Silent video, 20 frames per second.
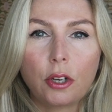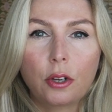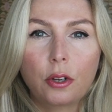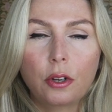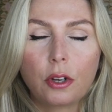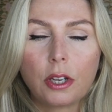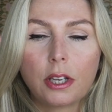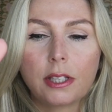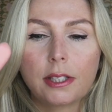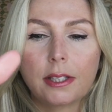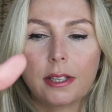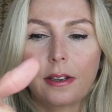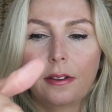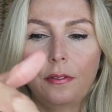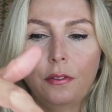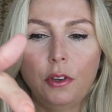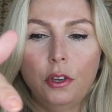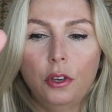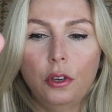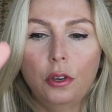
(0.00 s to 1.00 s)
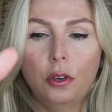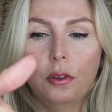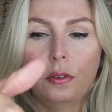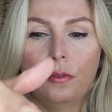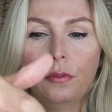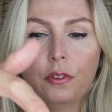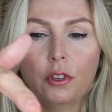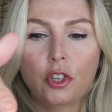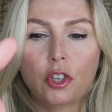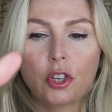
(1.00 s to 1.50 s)
look, as if
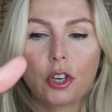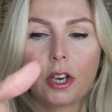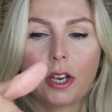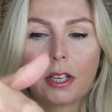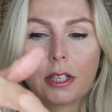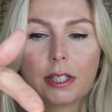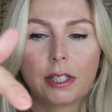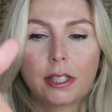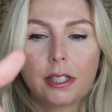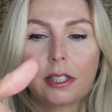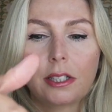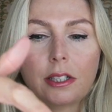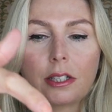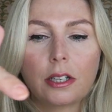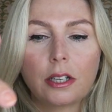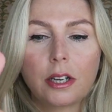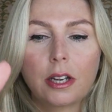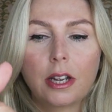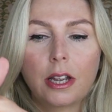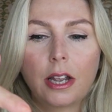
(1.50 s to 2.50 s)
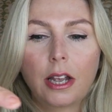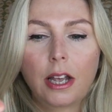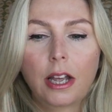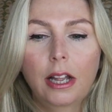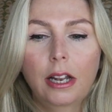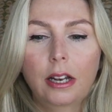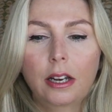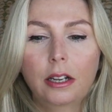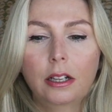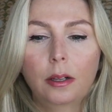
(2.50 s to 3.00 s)
you've just
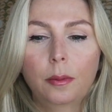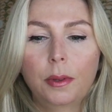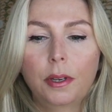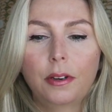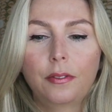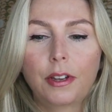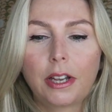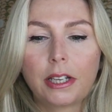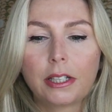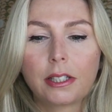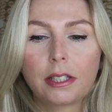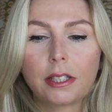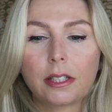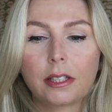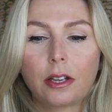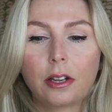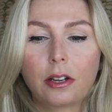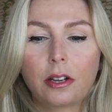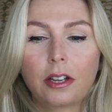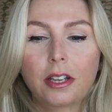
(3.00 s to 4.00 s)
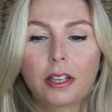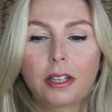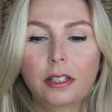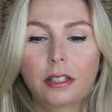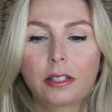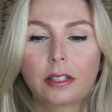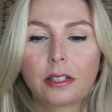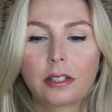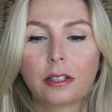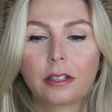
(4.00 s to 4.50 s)
had a little bit of
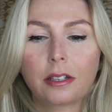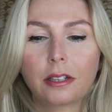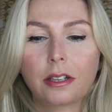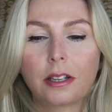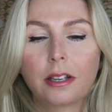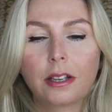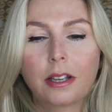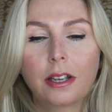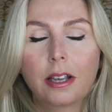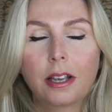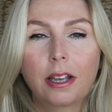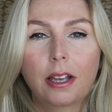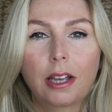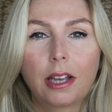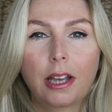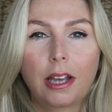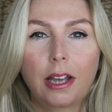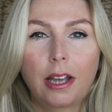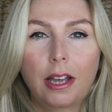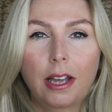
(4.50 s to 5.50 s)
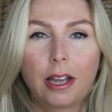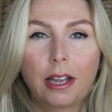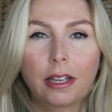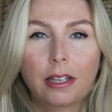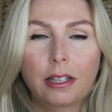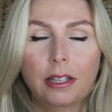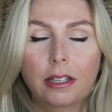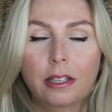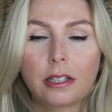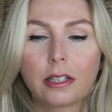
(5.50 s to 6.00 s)
exercise,
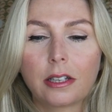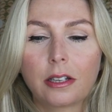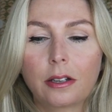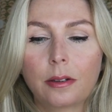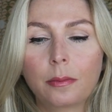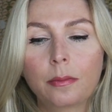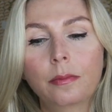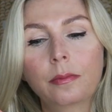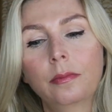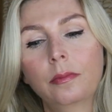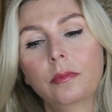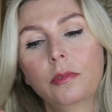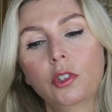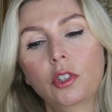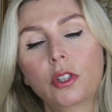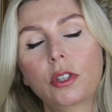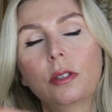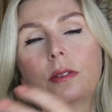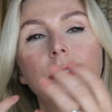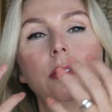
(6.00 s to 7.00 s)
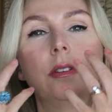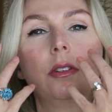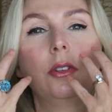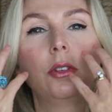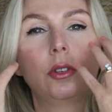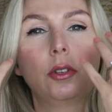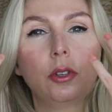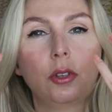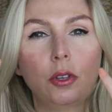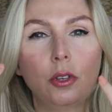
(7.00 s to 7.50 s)
and just
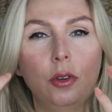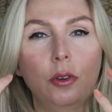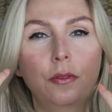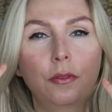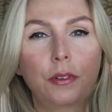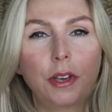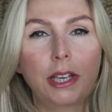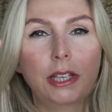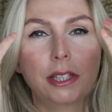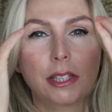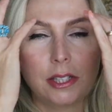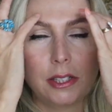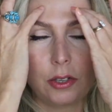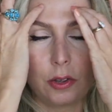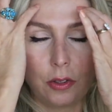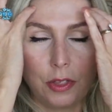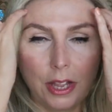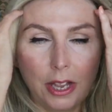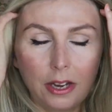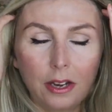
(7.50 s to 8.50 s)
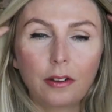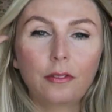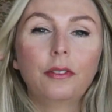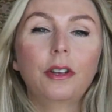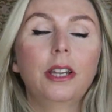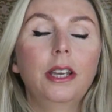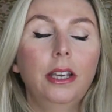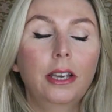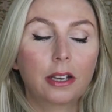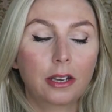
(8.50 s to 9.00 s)
your face has got that
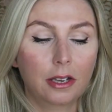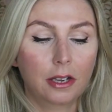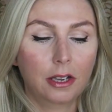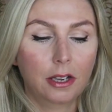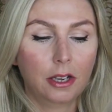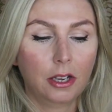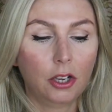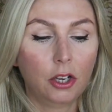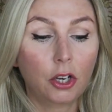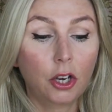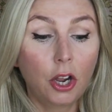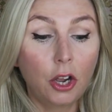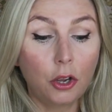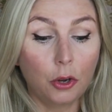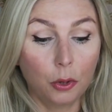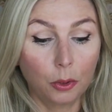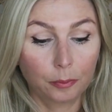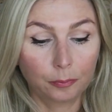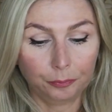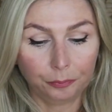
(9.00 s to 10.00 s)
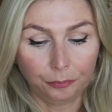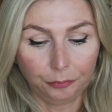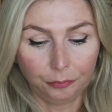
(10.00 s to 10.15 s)
lovely glow.